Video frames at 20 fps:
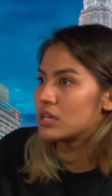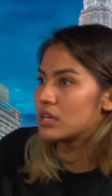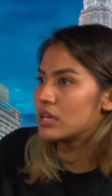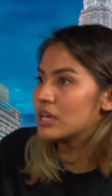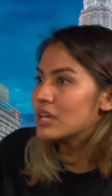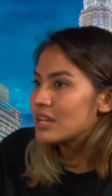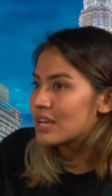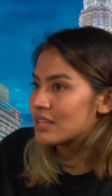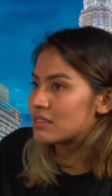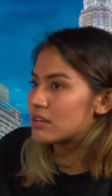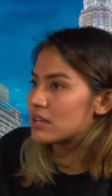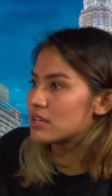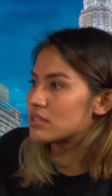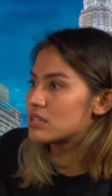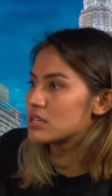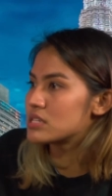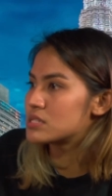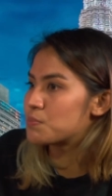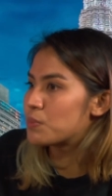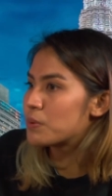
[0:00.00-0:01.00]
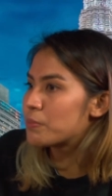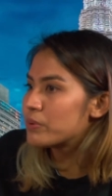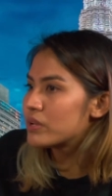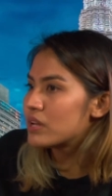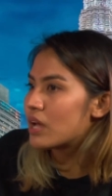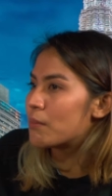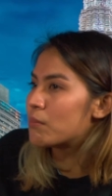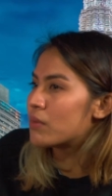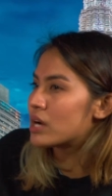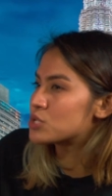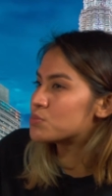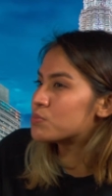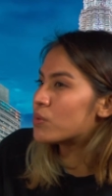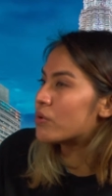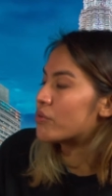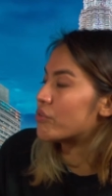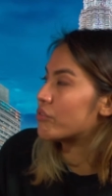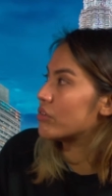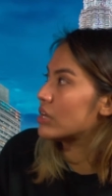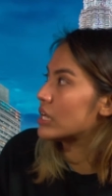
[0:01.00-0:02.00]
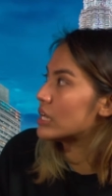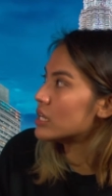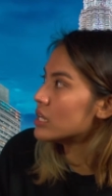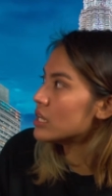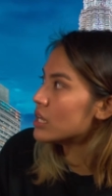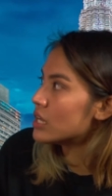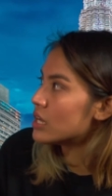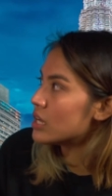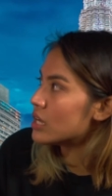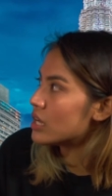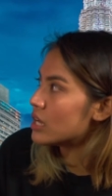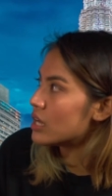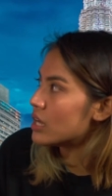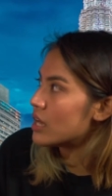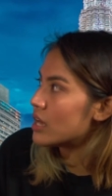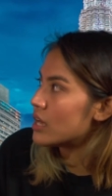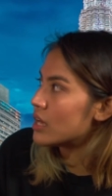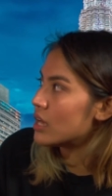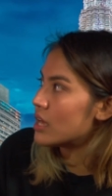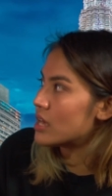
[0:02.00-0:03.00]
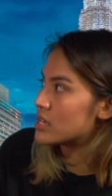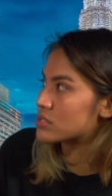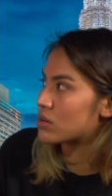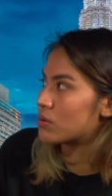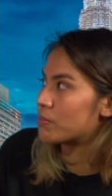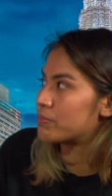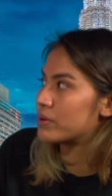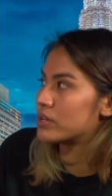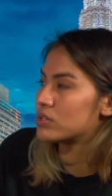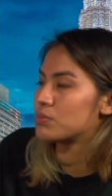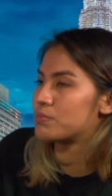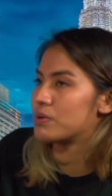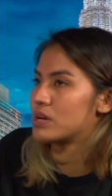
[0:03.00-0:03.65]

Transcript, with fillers: in athletics, people are much more real as compared to